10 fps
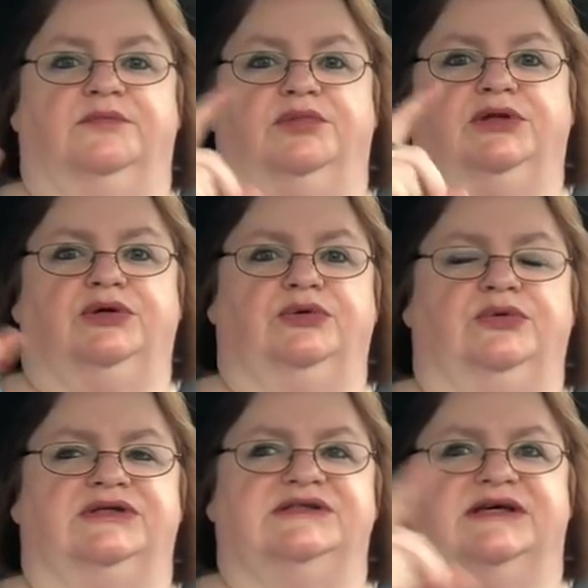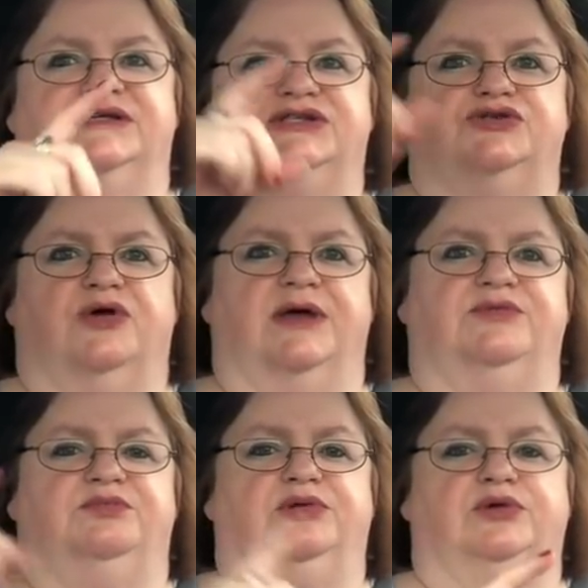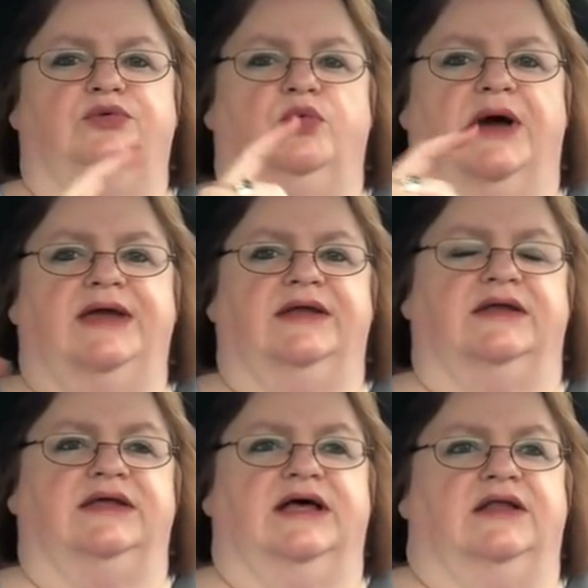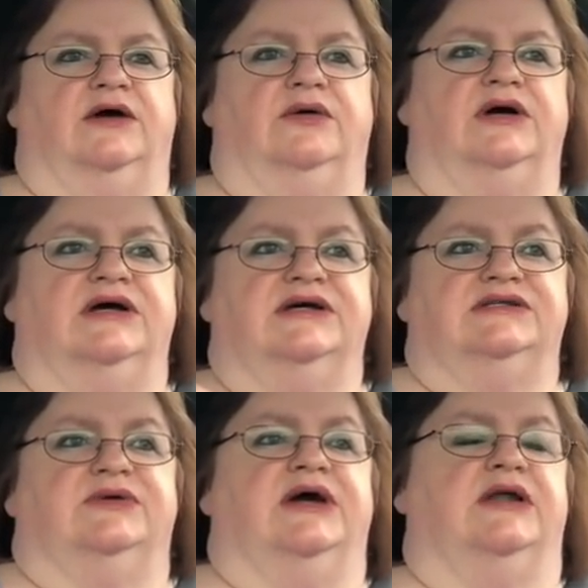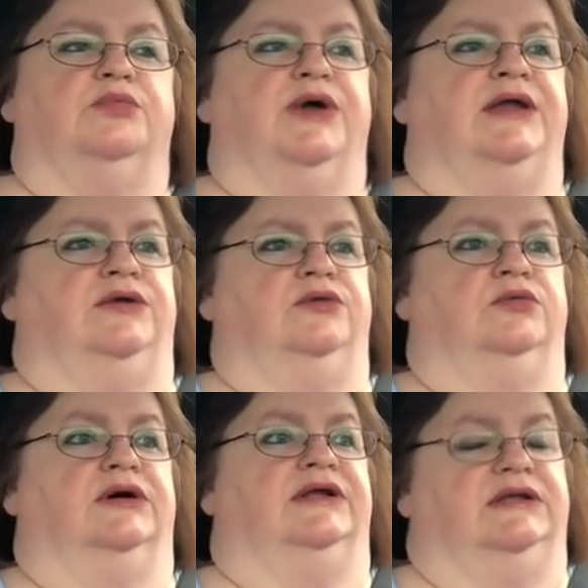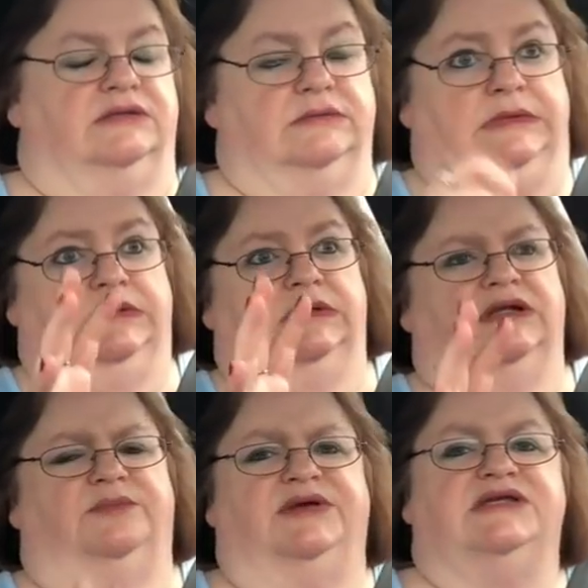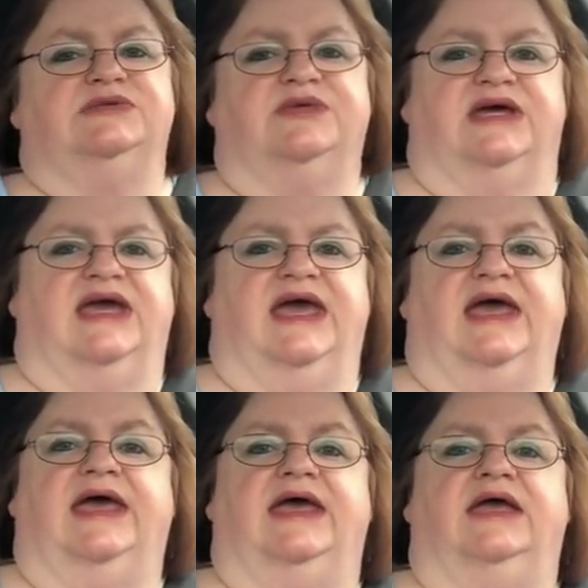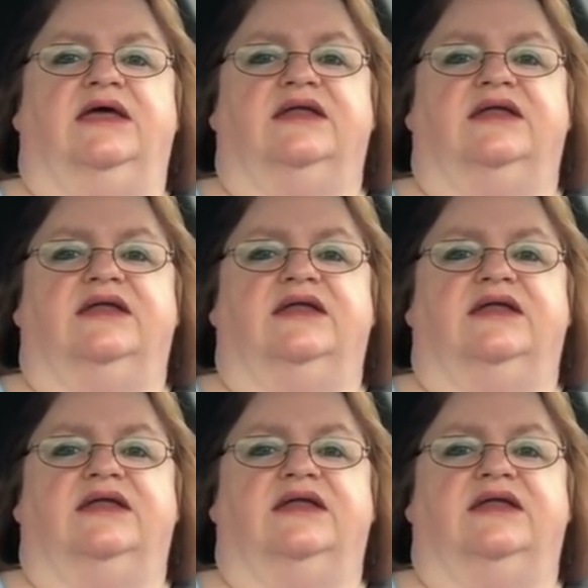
The blue, it's like striped blue, white, and yellow. So I got a brand new one, and it begins with a K.